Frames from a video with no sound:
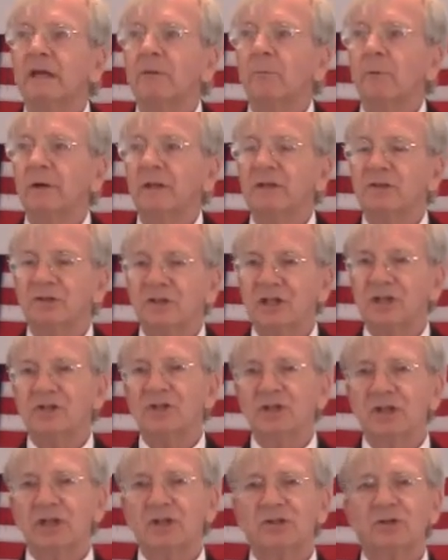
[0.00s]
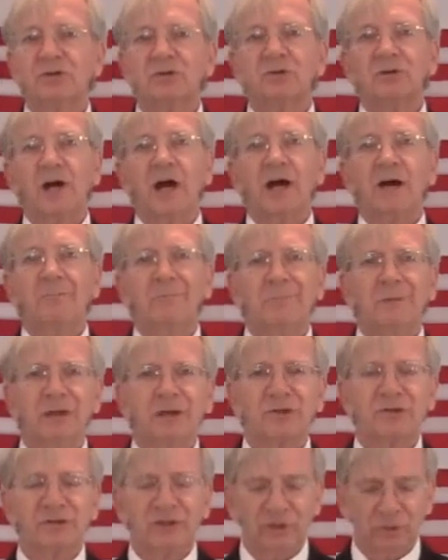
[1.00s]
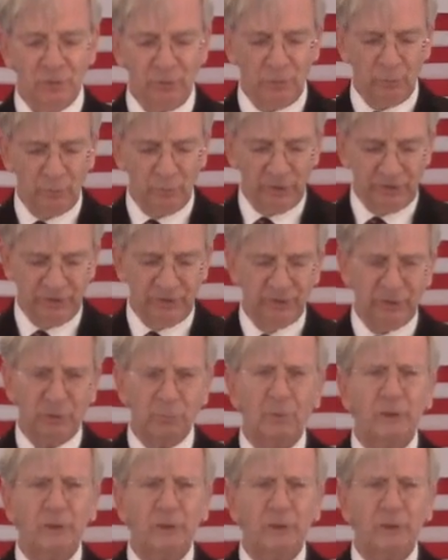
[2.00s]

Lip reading: What he's teaching is do not mix the old with the new.